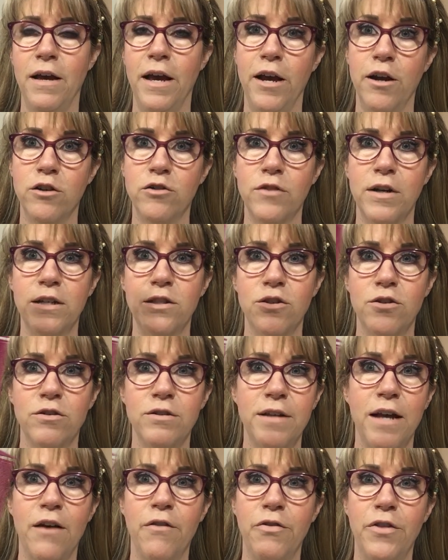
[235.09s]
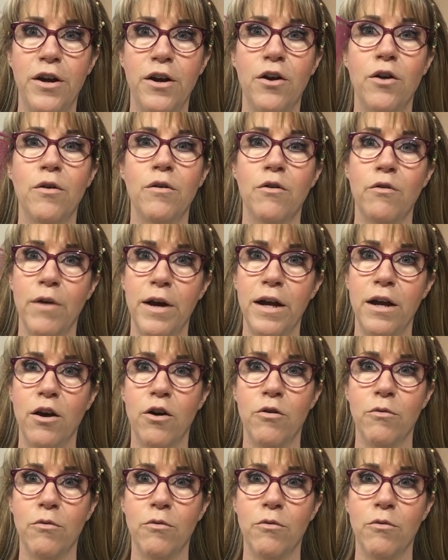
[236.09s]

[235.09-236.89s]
Hairdressers out there, great